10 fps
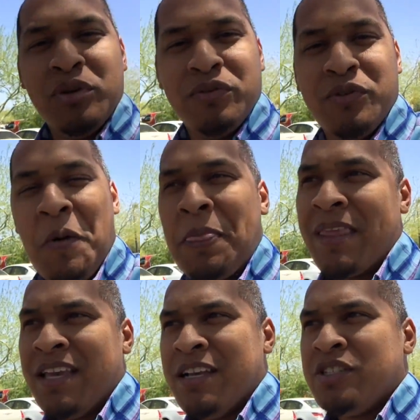beautiful.
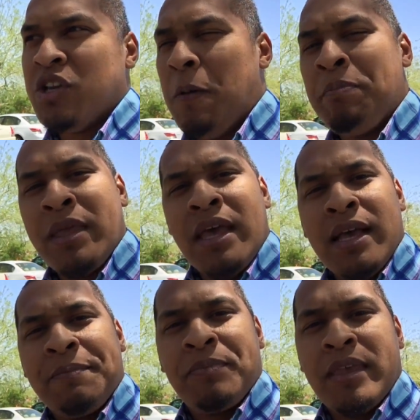So
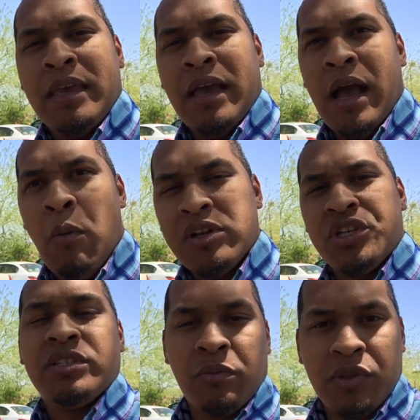I want to
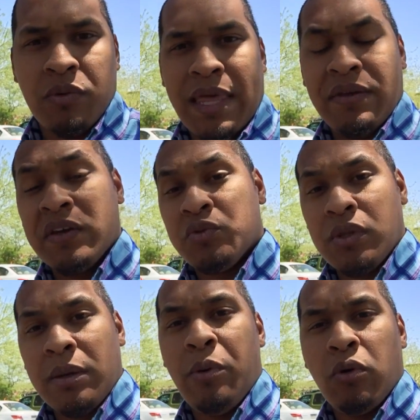share something with you that I think is
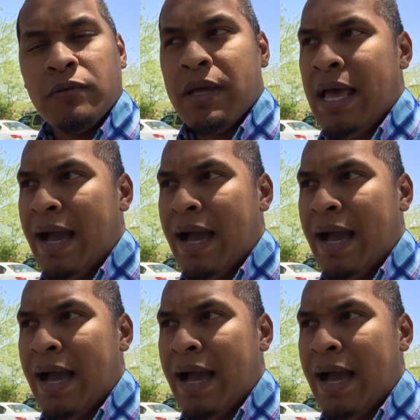really important.